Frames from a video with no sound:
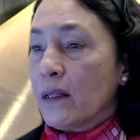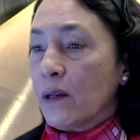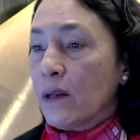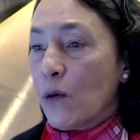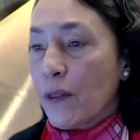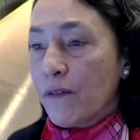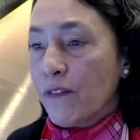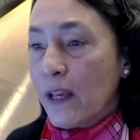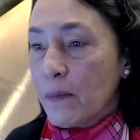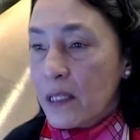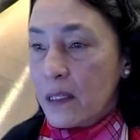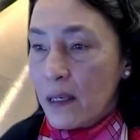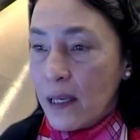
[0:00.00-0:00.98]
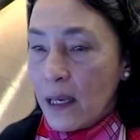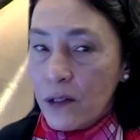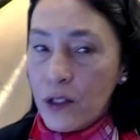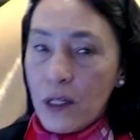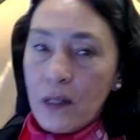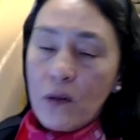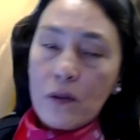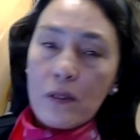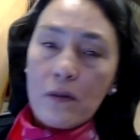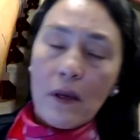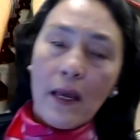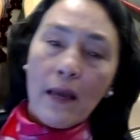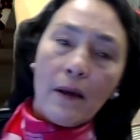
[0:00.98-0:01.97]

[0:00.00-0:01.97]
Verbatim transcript: you know, the famous energy equals uh,